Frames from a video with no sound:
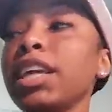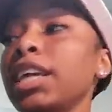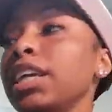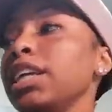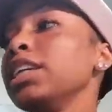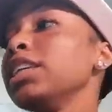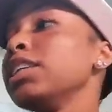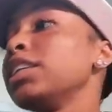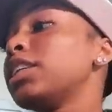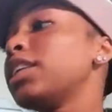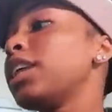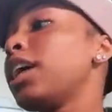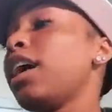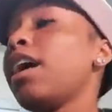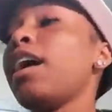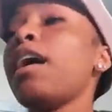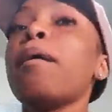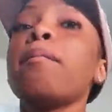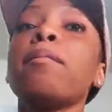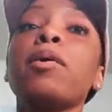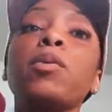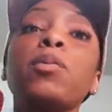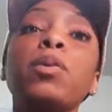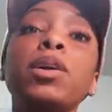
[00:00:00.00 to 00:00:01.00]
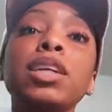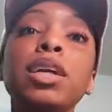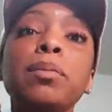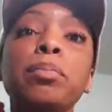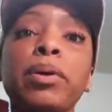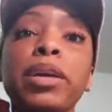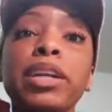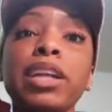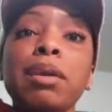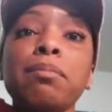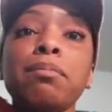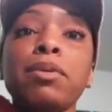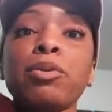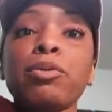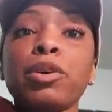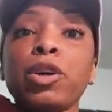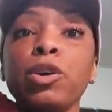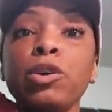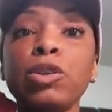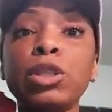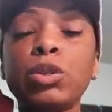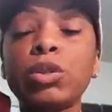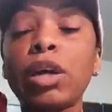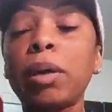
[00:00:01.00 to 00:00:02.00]
these um, really pretty
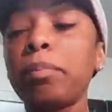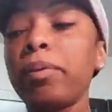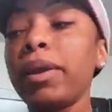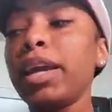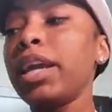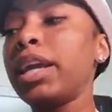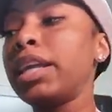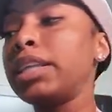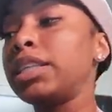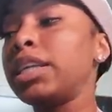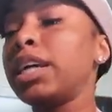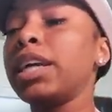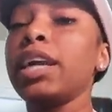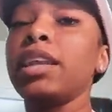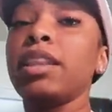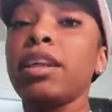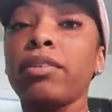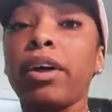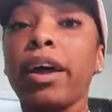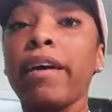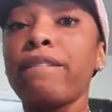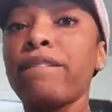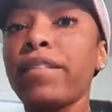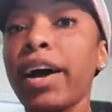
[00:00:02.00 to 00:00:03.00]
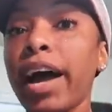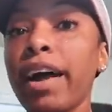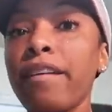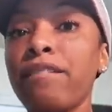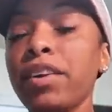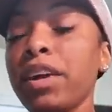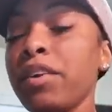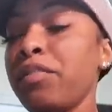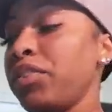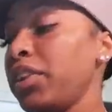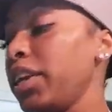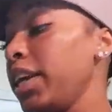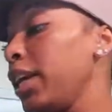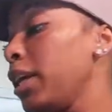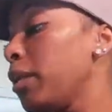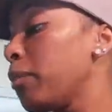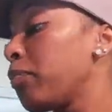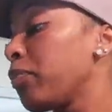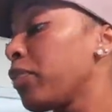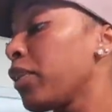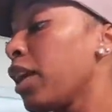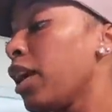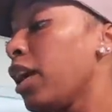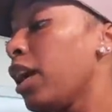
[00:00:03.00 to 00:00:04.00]
maroon sweatpants. Again, they're like
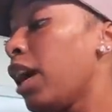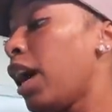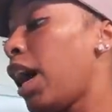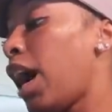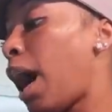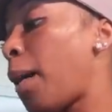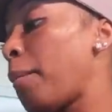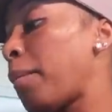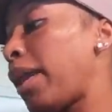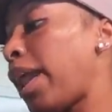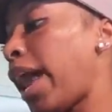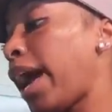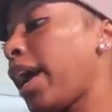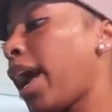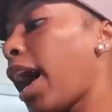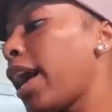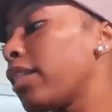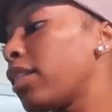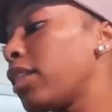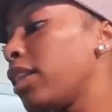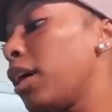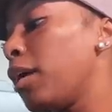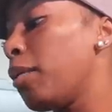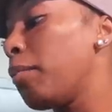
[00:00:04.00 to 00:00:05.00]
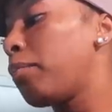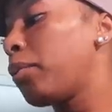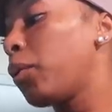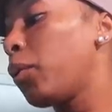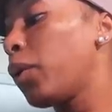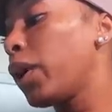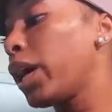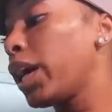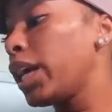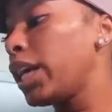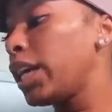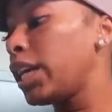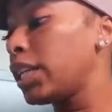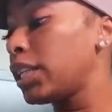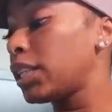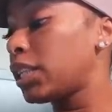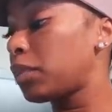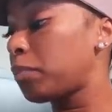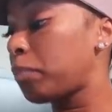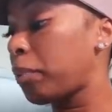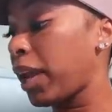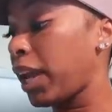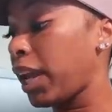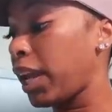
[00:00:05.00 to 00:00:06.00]
550. Um, and I got the
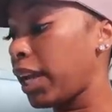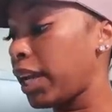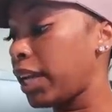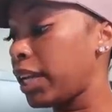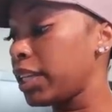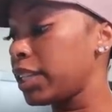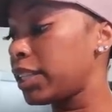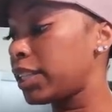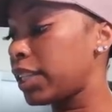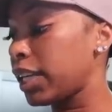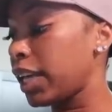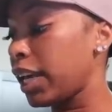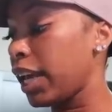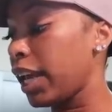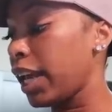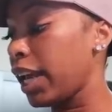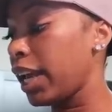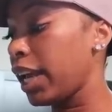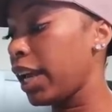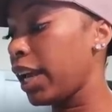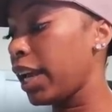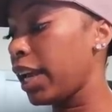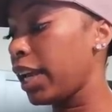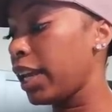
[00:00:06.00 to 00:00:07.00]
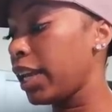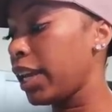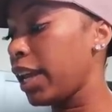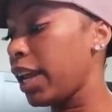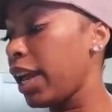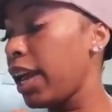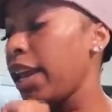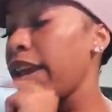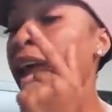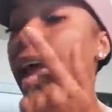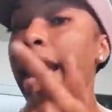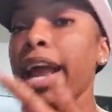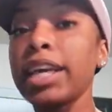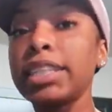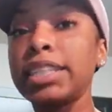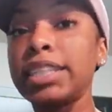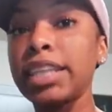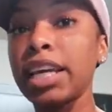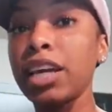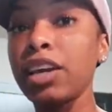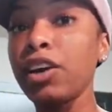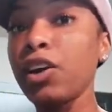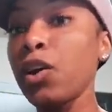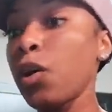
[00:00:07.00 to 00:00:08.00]
boys pants in an
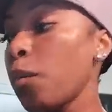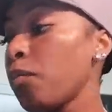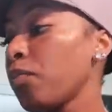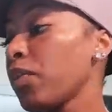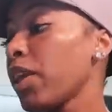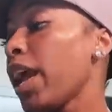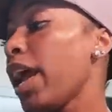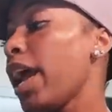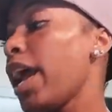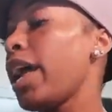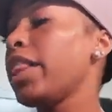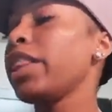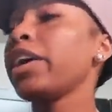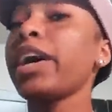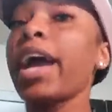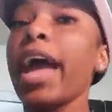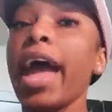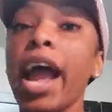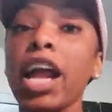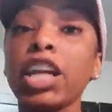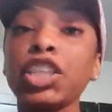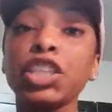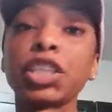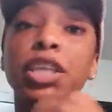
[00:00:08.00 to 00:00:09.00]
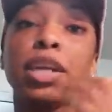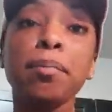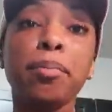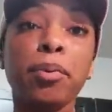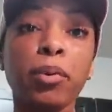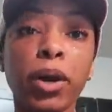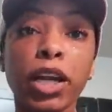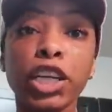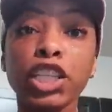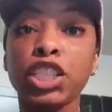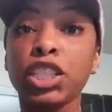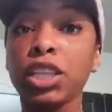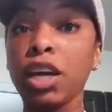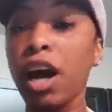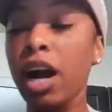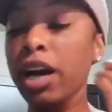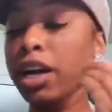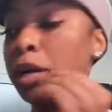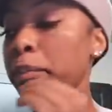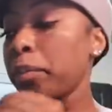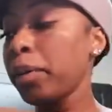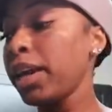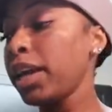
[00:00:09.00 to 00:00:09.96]
XL and they're actually boys jogger